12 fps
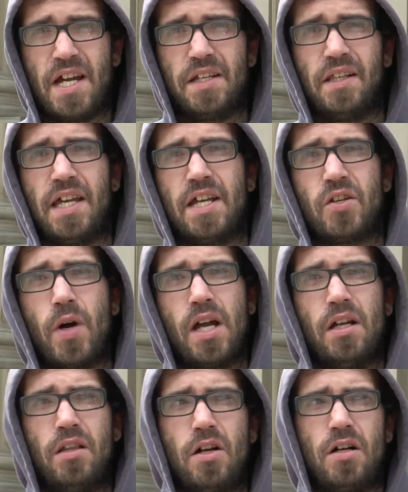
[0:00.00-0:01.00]
are delayed quite
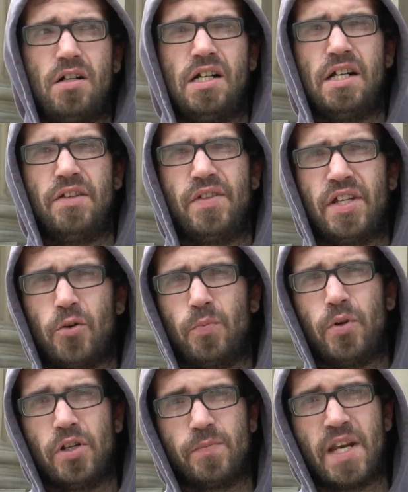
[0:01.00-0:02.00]
a lot and they don't
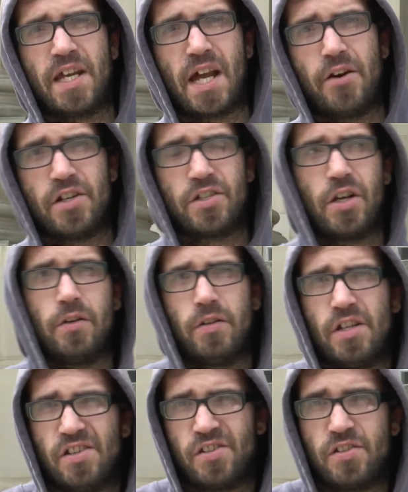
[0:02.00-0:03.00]
put as many carriages
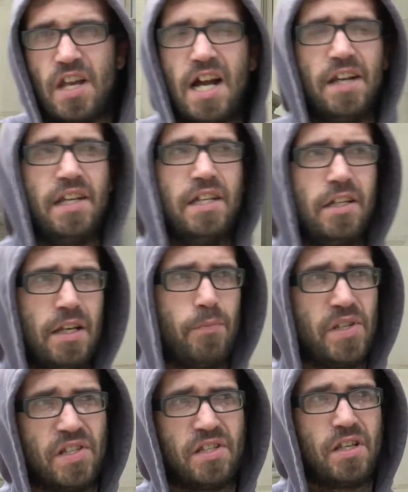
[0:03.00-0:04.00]
on as are needed in
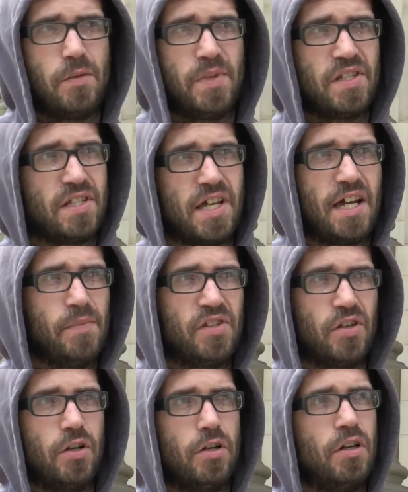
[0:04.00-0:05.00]
busy, busy times.
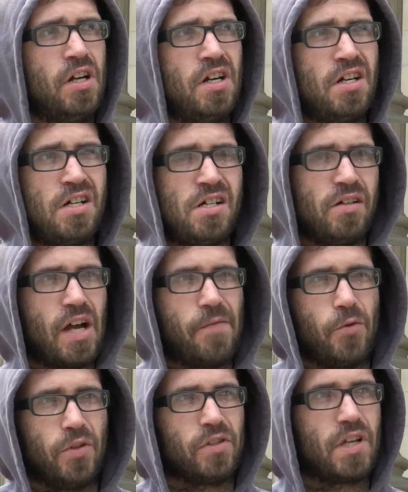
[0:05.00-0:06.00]
So
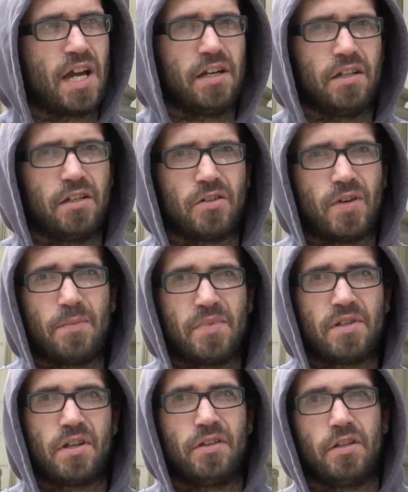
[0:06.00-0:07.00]
everyone's kind of
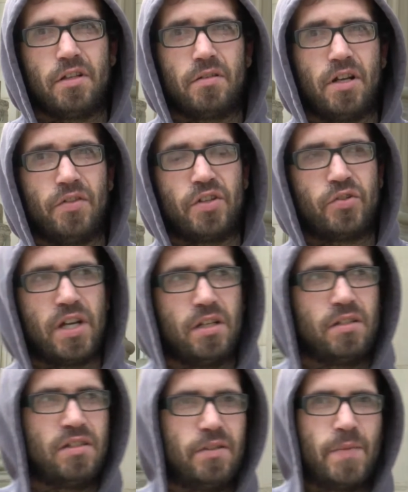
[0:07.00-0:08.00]
cramps on the on the train.
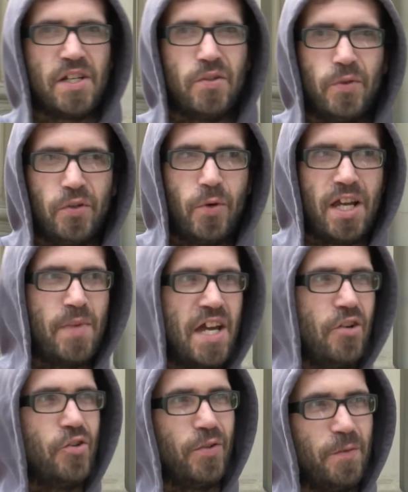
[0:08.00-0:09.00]
It makes you wonder why you pay
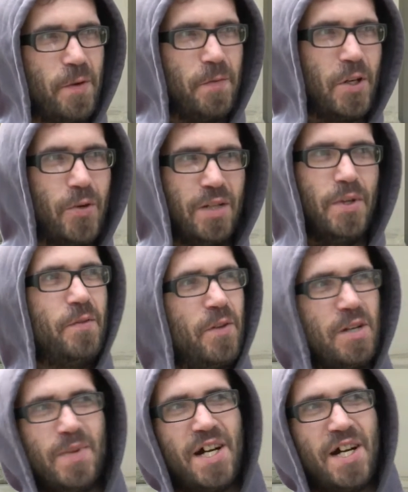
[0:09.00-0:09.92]
150 quid a month for your